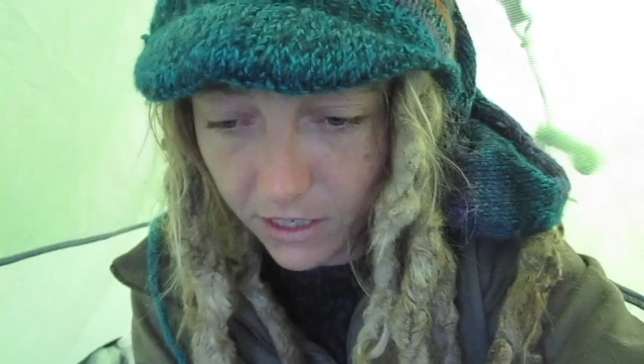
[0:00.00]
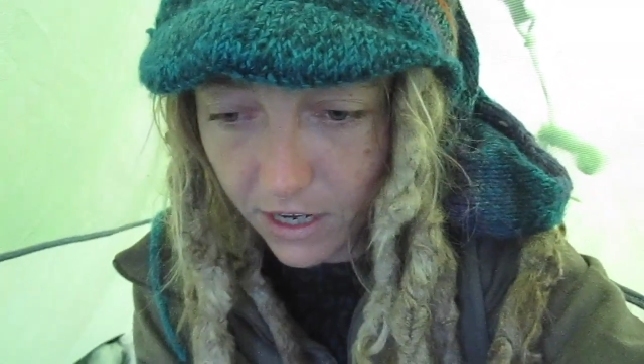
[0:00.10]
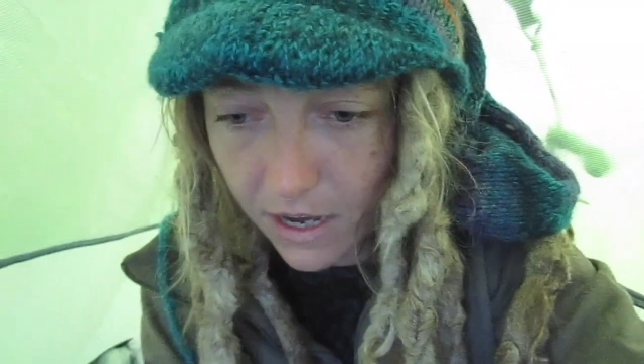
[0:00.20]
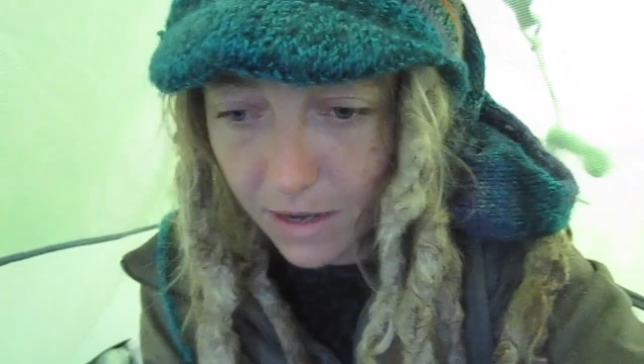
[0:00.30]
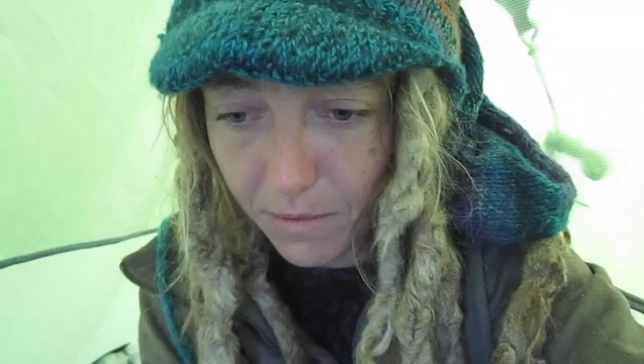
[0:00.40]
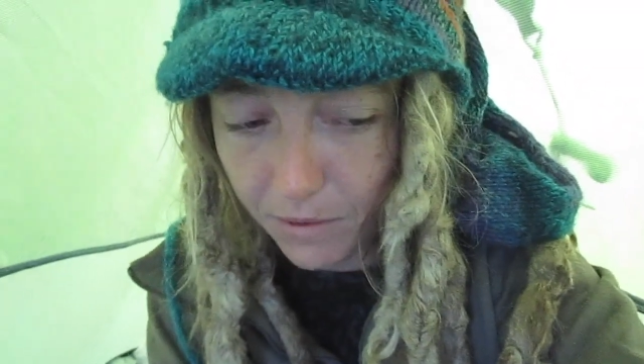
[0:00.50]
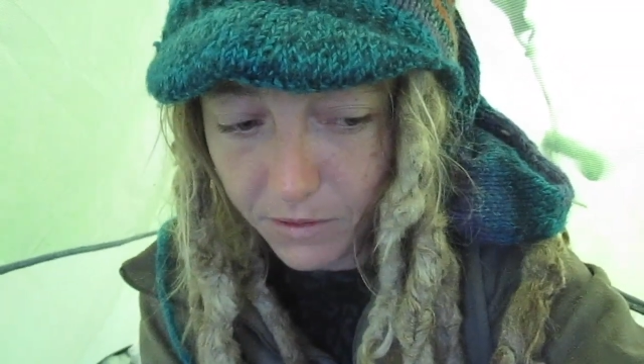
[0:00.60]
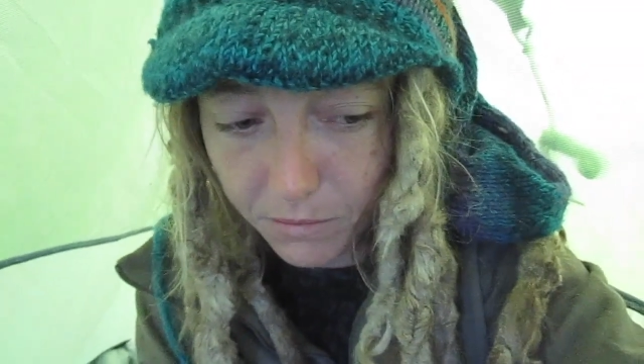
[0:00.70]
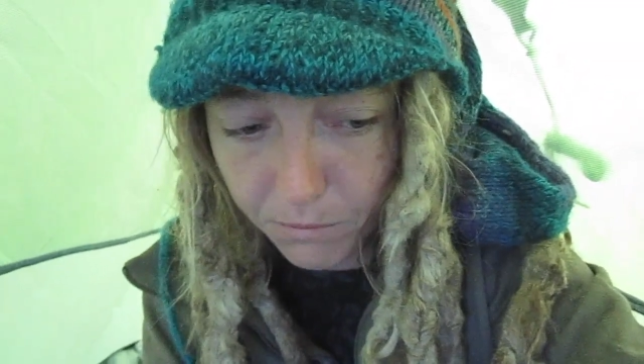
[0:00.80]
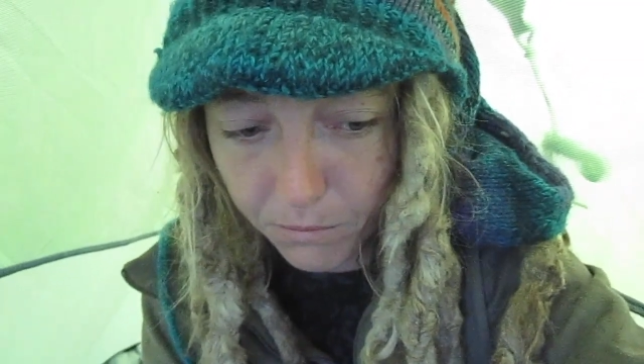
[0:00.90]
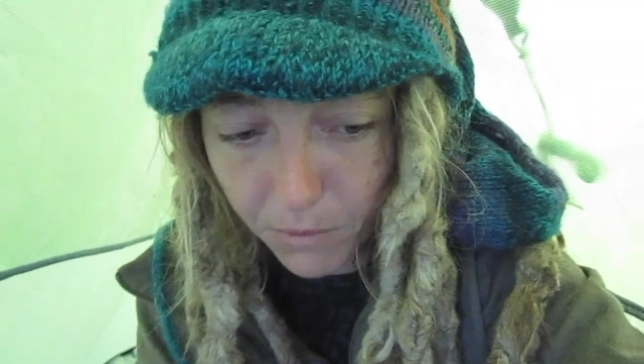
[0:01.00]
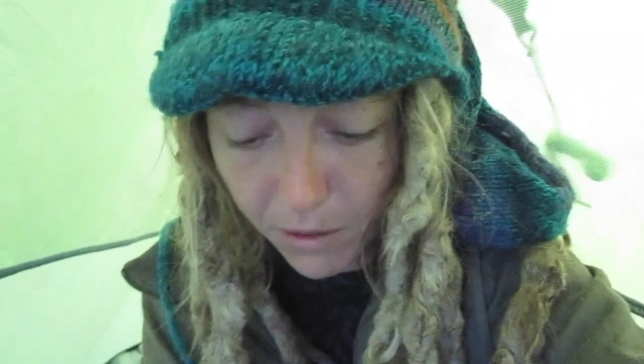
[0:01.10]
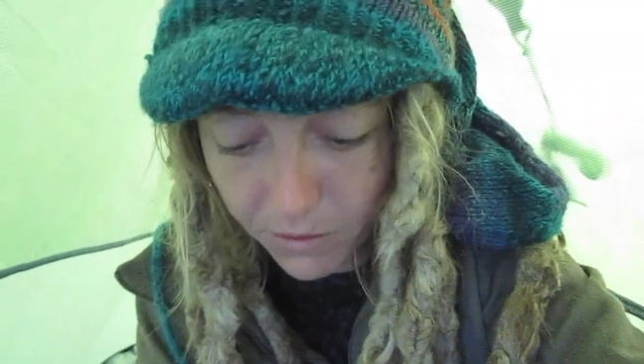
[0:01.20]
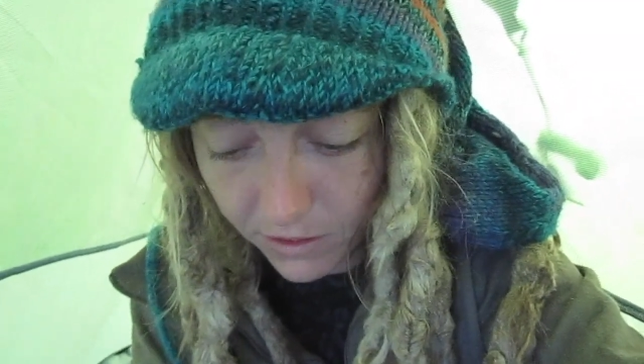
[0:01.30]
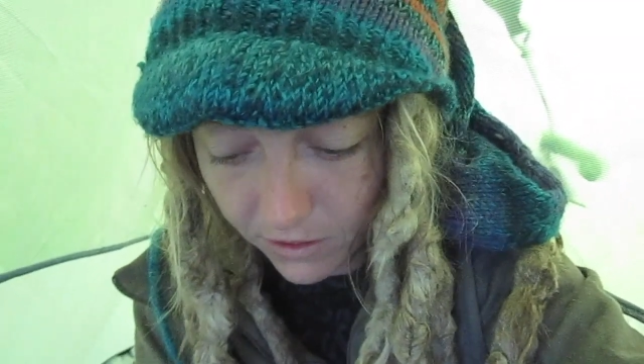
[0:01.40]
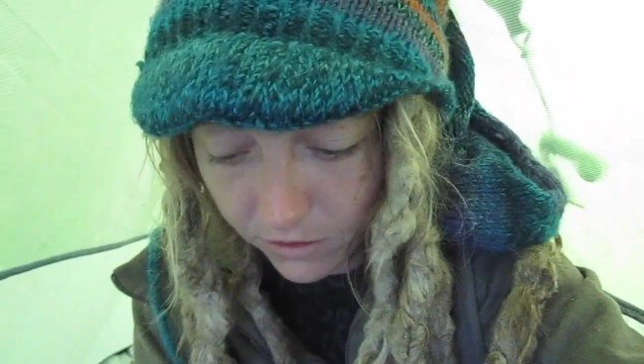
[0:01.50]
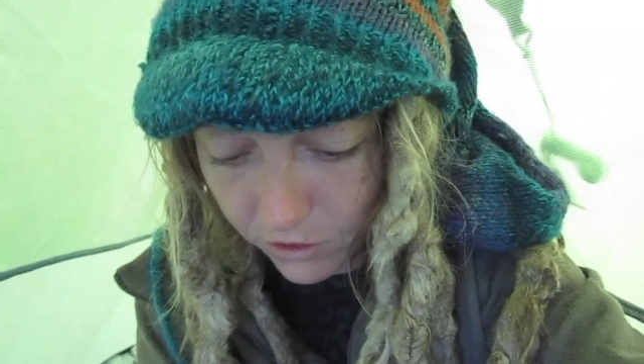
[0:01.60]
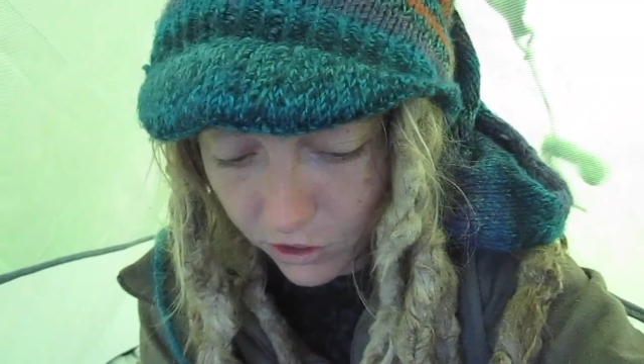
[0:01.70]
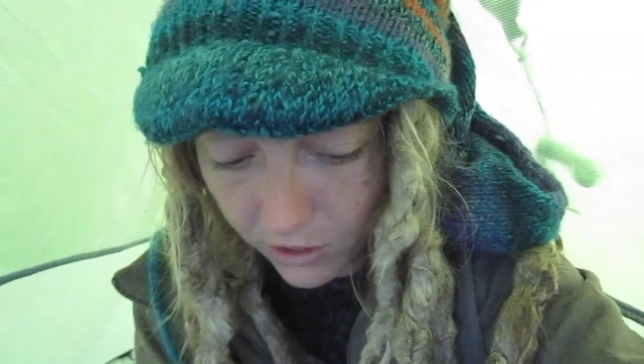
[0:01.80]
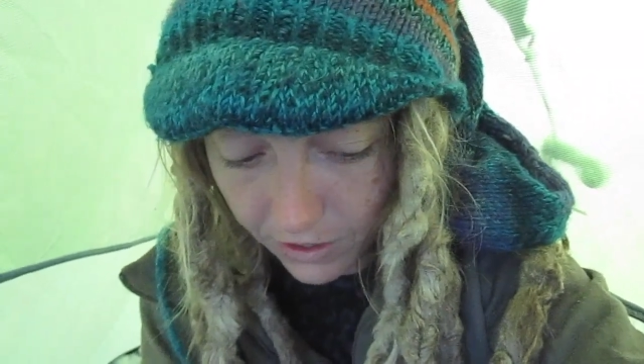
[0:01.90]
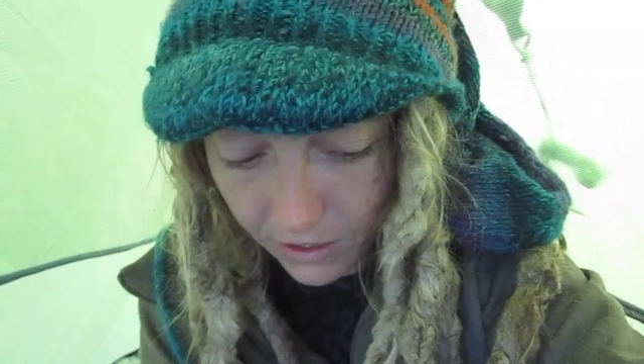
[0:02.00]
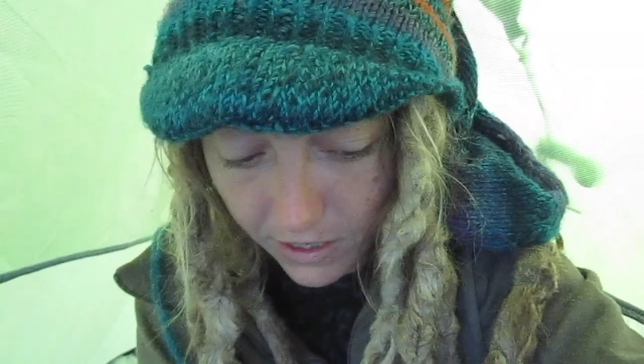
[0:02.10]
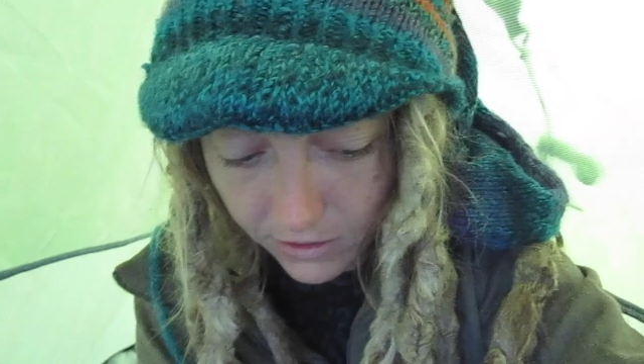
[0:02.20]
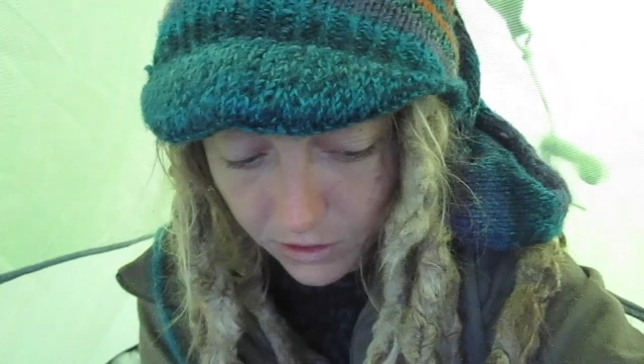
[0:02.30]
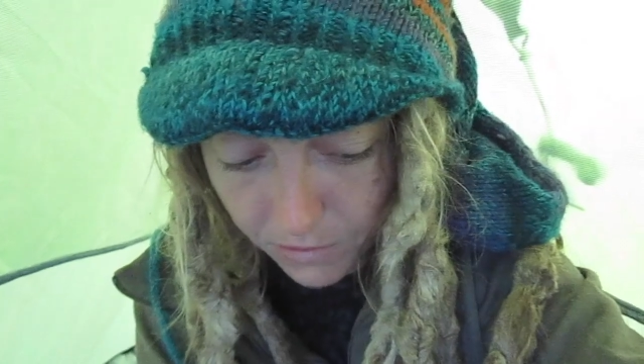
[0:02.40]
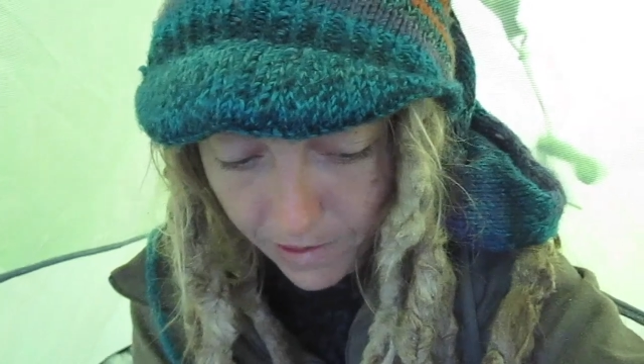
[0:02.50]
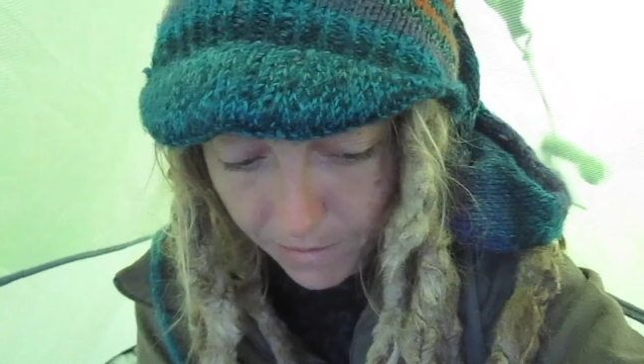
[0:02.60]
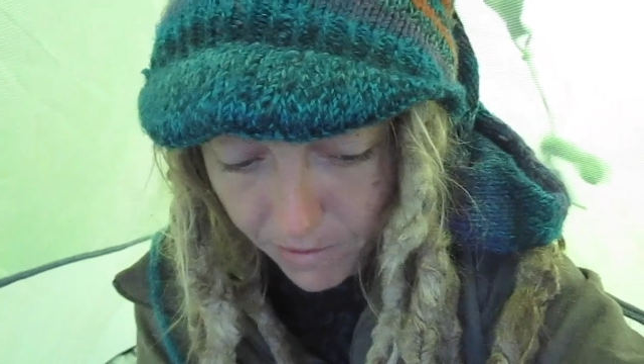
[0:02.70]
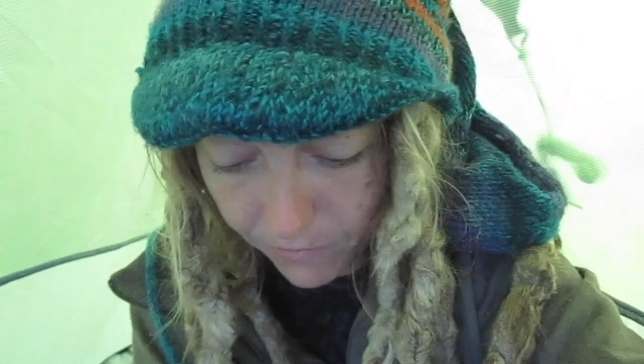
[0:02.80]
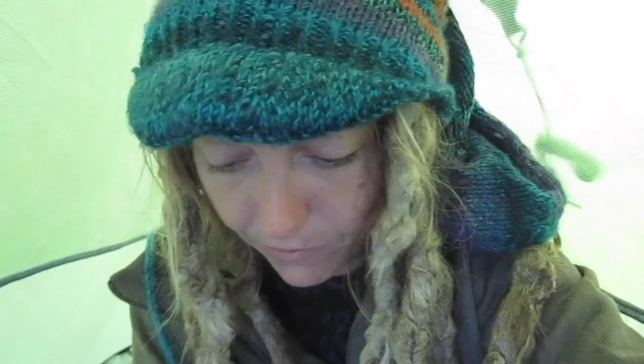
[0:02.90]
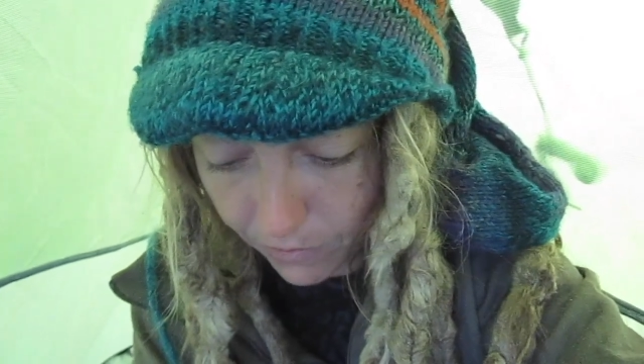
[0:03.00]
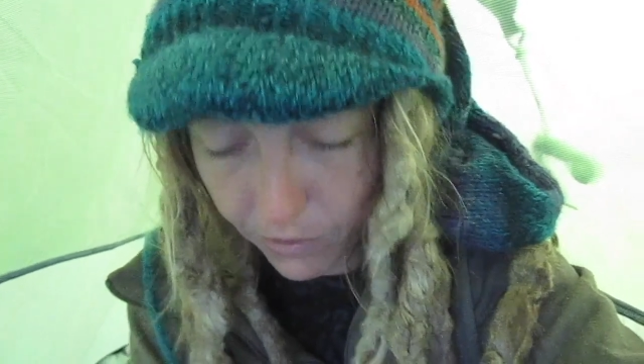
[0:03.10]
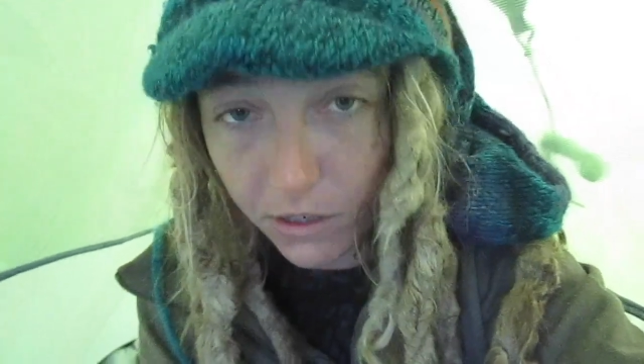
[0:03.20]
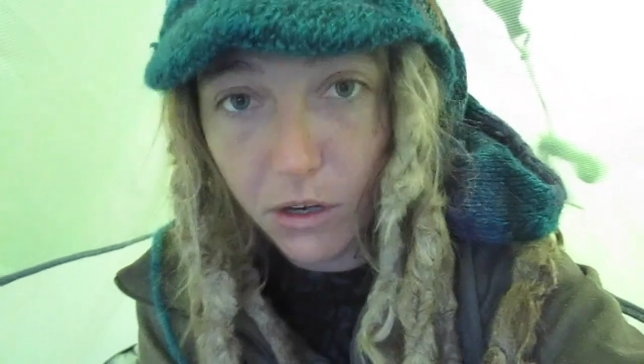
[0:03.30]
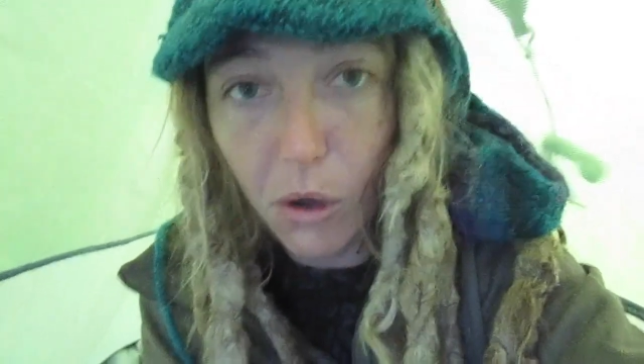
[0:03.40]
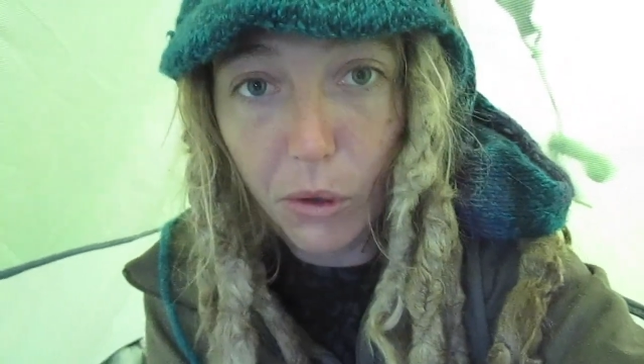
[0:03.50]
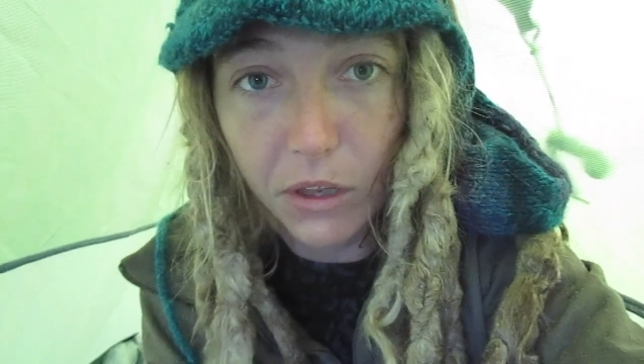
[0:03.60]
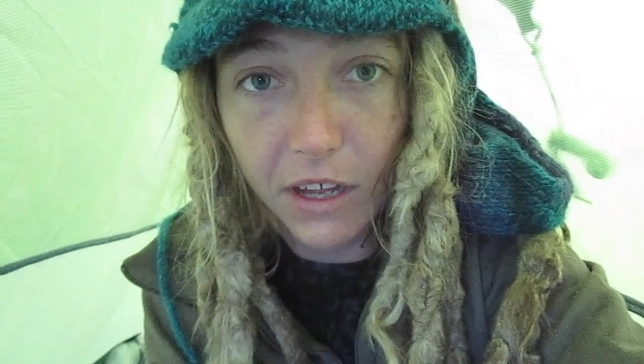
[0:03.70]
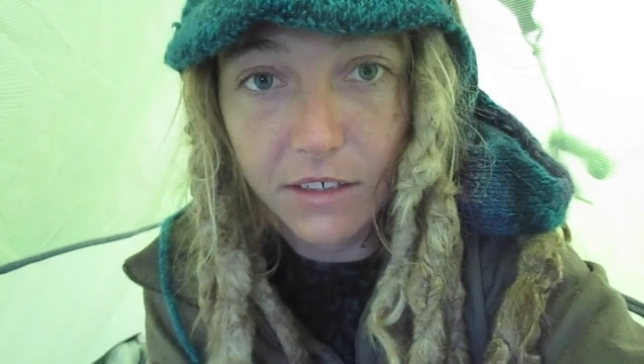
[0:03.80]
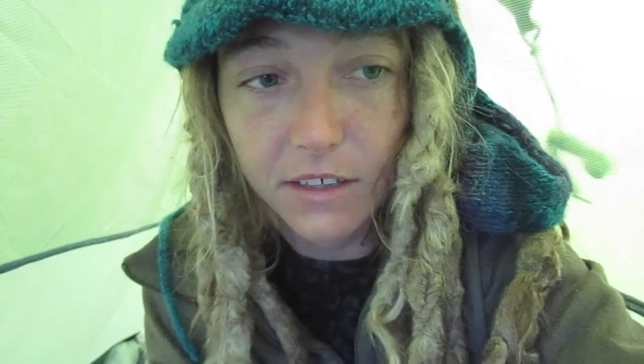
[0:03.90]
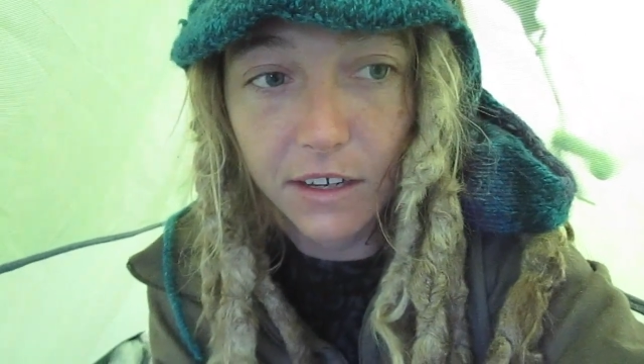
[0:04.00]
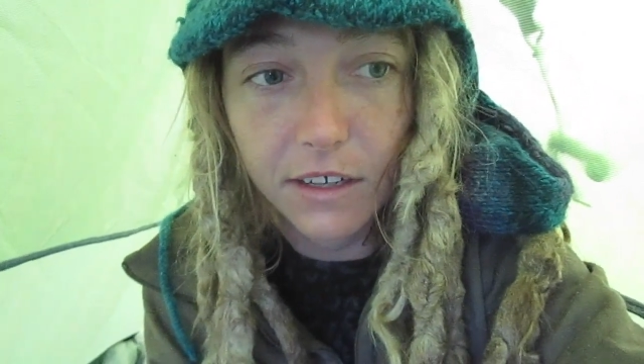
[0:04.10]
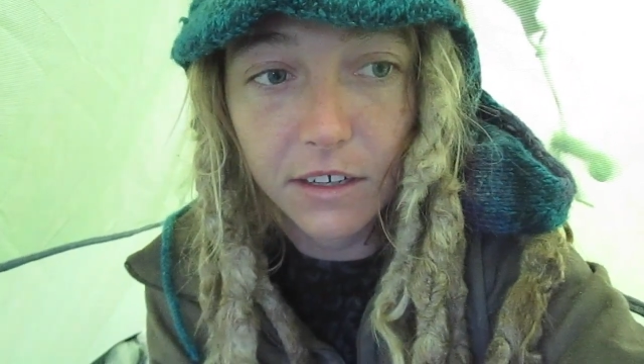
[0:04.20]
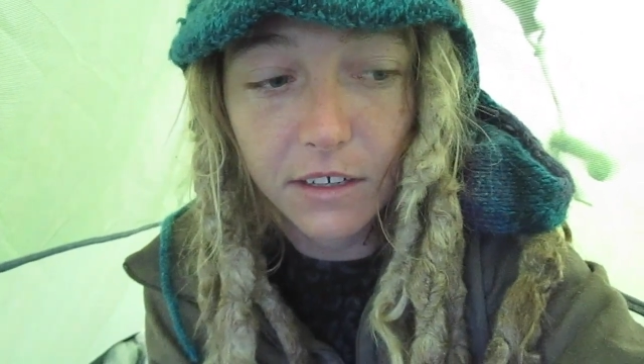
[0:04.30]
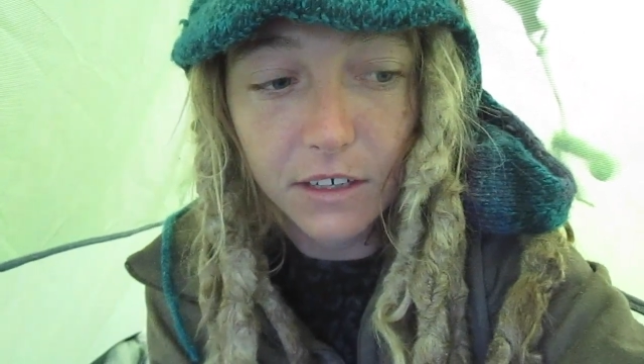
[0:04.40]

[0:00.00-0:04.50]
Um, I was I was a little chilly, not too bad. My feet were cold last night.